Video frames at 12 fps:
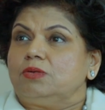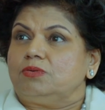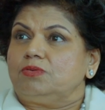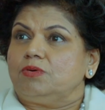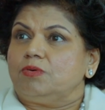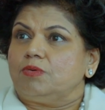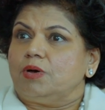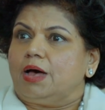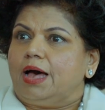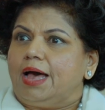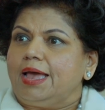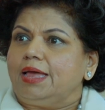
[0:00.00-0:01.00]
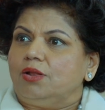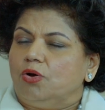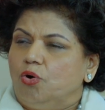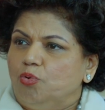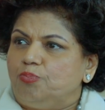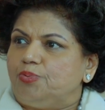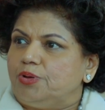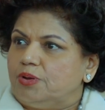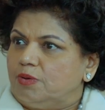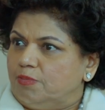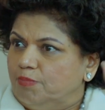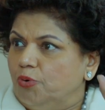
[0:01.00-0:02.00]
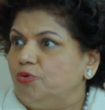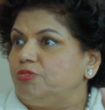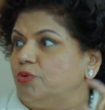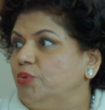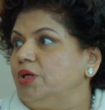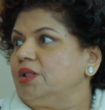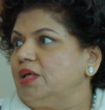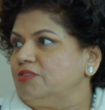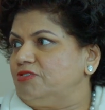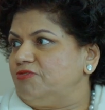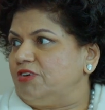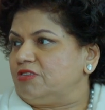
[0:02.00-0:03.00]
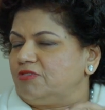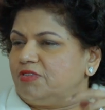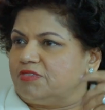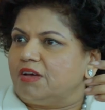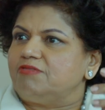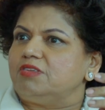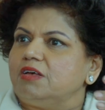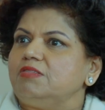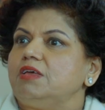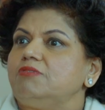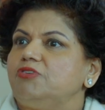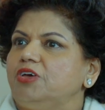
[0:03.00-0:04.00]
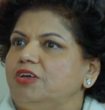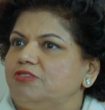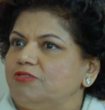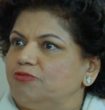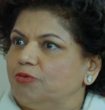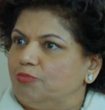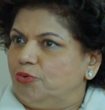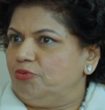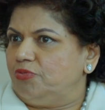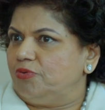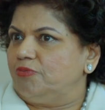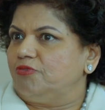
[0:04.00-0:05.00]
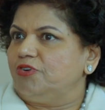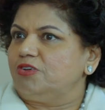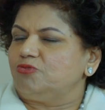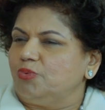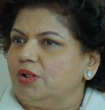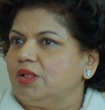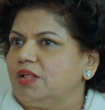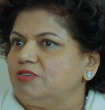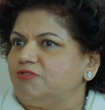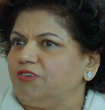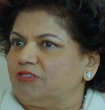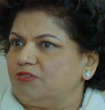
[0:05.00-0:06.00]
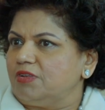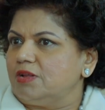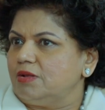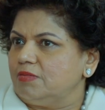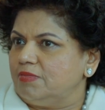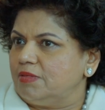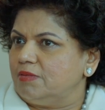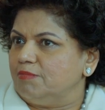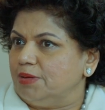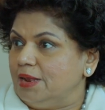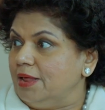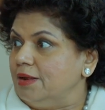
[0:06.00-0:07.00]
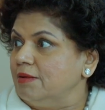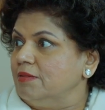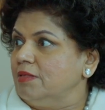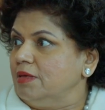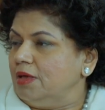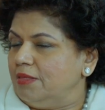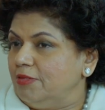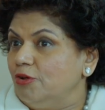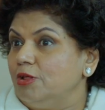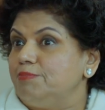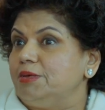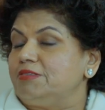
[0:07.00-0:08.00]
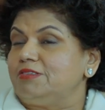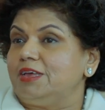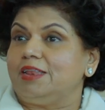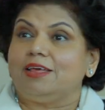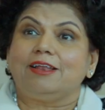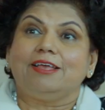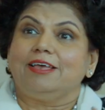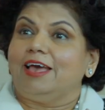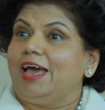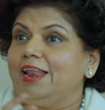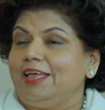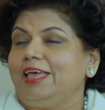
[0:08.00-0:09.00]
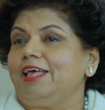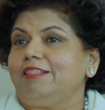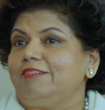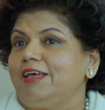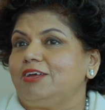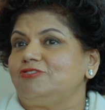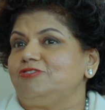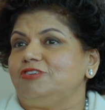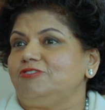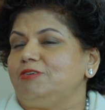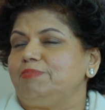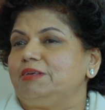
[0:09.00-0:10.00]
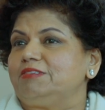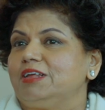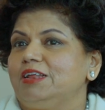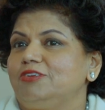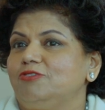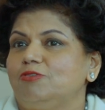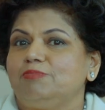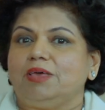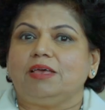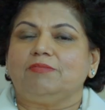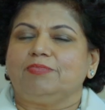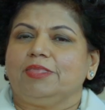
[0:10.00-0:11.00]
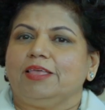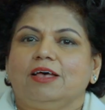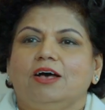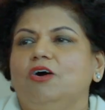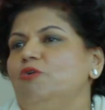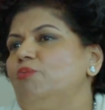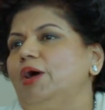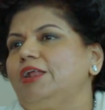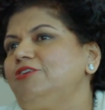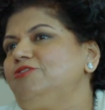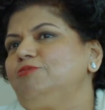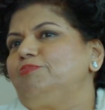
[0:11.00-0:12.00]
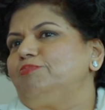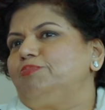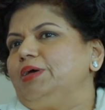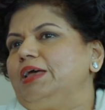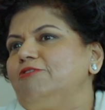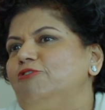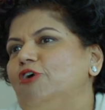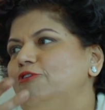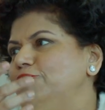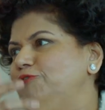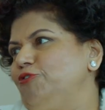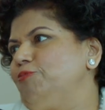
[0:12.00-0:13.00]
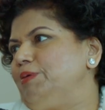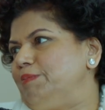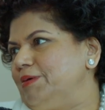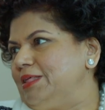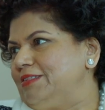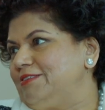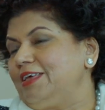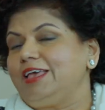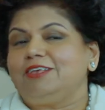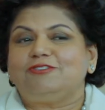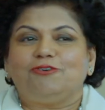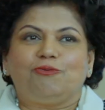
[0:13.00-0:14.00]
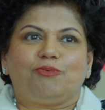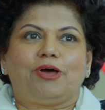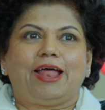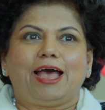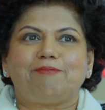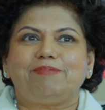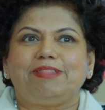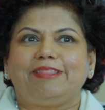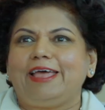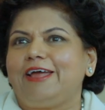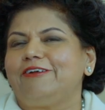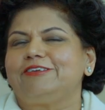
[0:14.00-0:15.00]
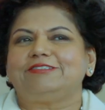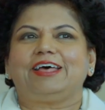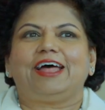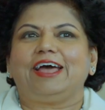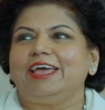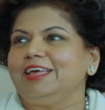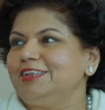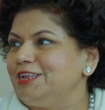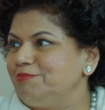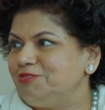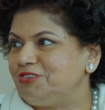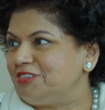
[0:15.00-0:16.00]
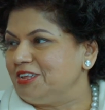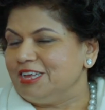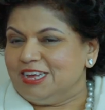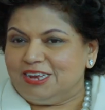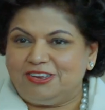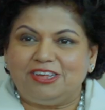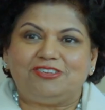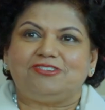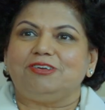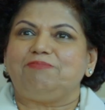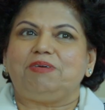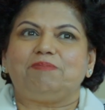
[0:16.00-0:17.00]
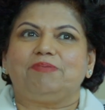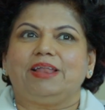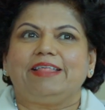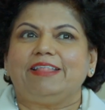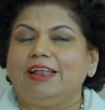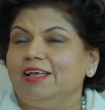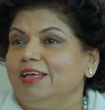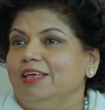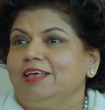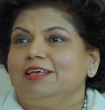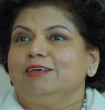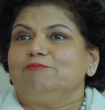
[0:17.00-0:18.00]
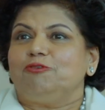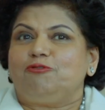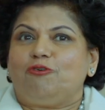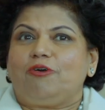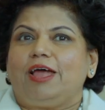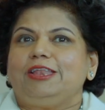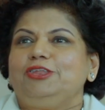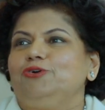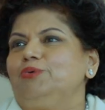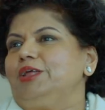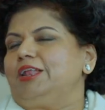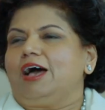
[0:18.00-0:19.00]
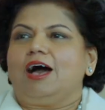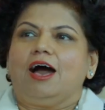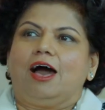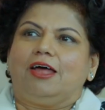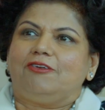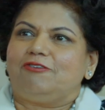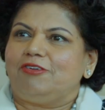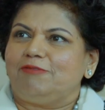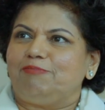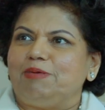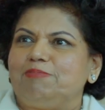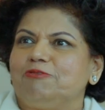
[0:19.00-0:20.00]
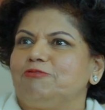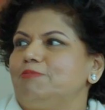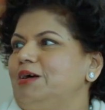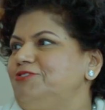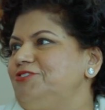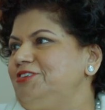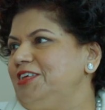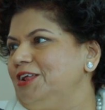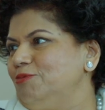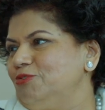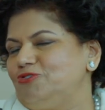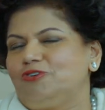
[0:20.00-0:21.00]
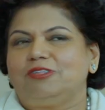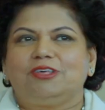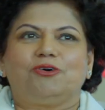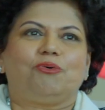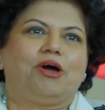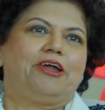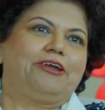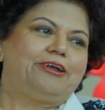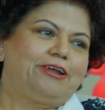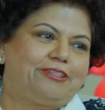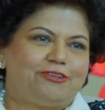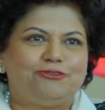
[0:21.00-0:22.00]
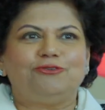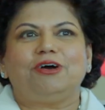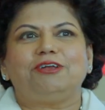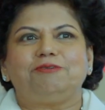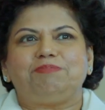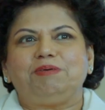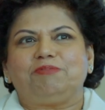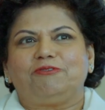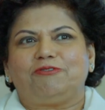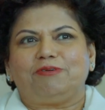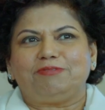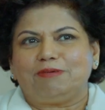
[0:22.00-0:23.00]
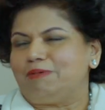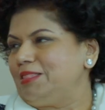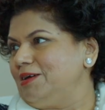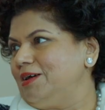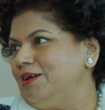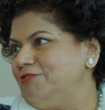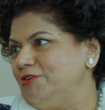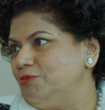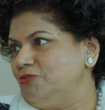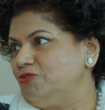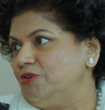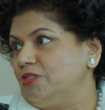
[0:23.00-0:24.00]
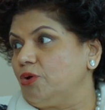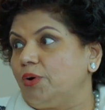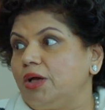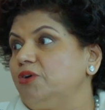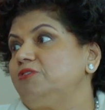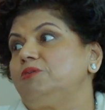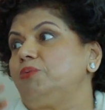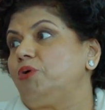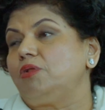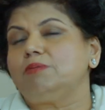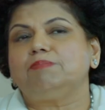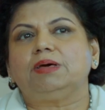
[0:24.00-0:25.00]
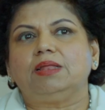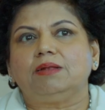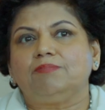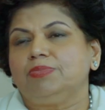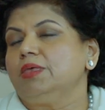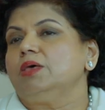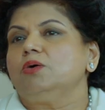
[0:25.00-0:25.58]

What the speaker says: So I had opened both the World Culture Festivals. I've sung the invocation for both the first World Culture Festival in Berlin, in the Olympia Stadium. And again, there Sri Sri basically told me, oh, why don't you involve a few people in singing? So what happened there is that I ended up just teaching people. And then before I knew it, 100 people from Argentina would join the choir. Another 200 people from some other country would join the choir because they were all in Berlin.